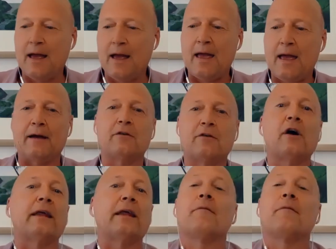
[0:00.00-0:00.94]
anxiety
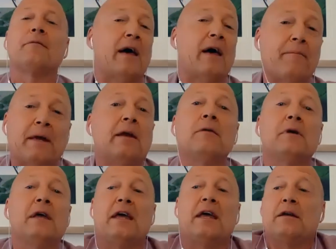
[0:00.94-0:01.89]
comes up
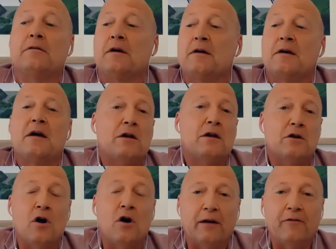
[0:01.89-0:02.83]
in
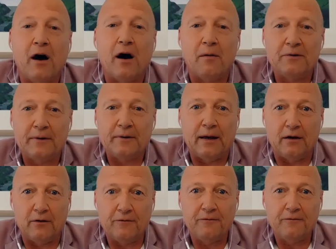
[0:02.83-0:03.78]

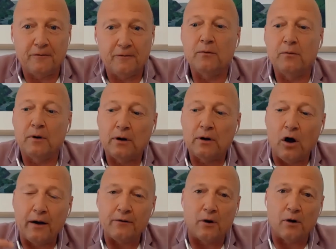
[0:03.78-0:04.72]
95% of
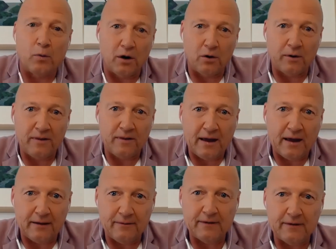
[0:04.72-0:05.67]
clients that I work with.
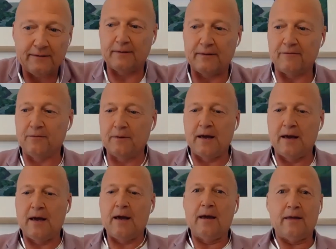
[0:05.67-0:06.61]
They've
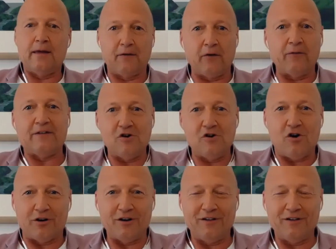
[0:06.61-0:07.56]
got this knot.
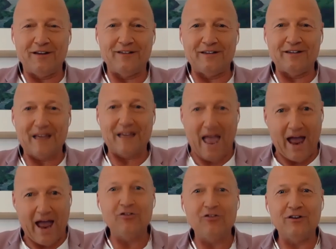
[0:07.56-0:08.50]
There's this
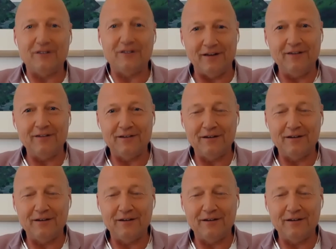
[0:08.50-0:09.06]
anxiousness.